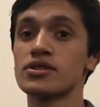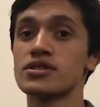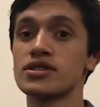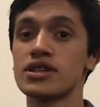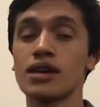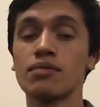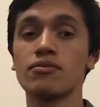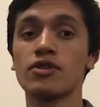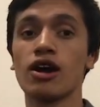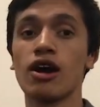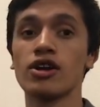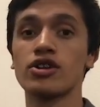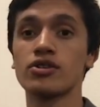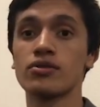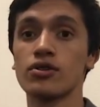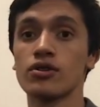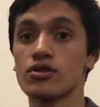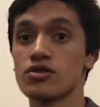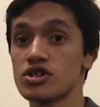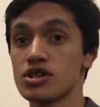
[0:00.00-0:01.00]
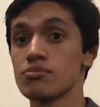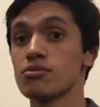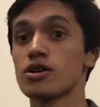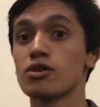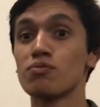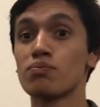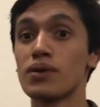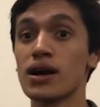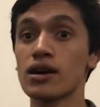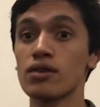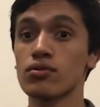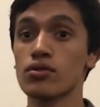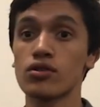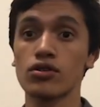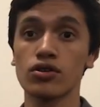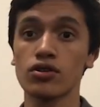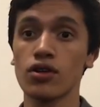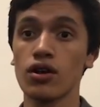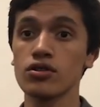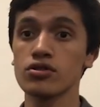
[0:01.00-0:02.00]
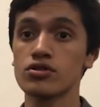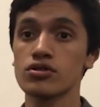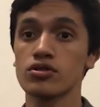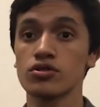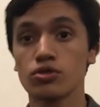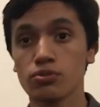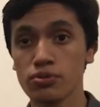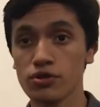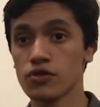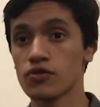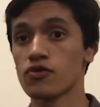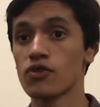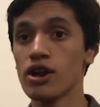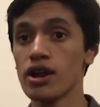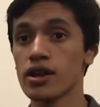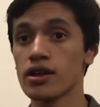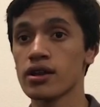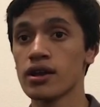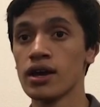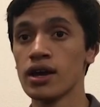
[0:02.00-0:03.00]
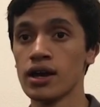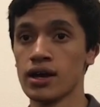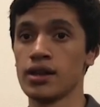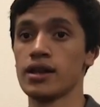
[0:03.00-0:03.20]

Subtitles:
the same country or similar background or culture to be your friend.